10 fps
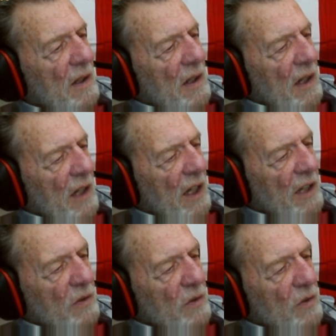
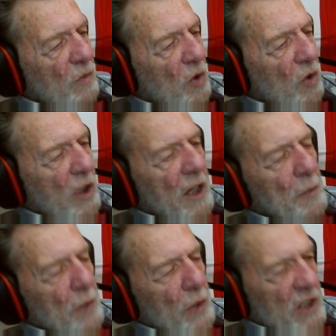And we'll get a
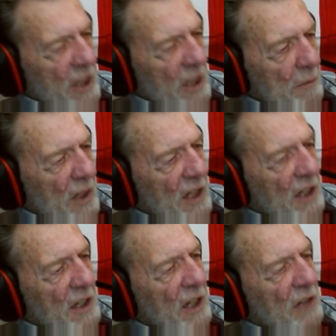presentment and
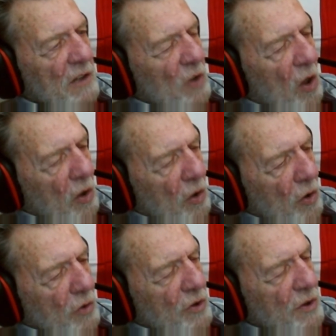take it to all
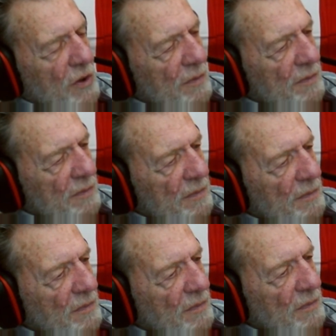those
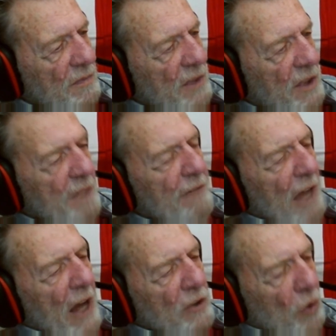de
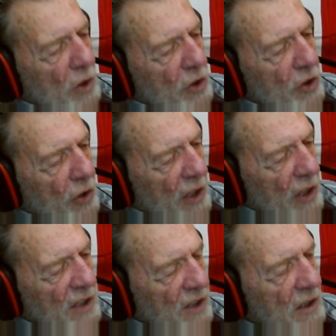facto
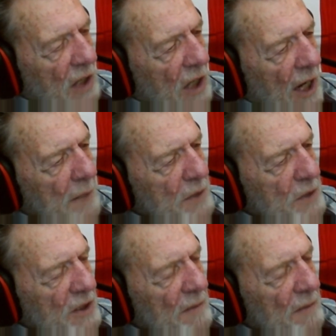attorneys and cops.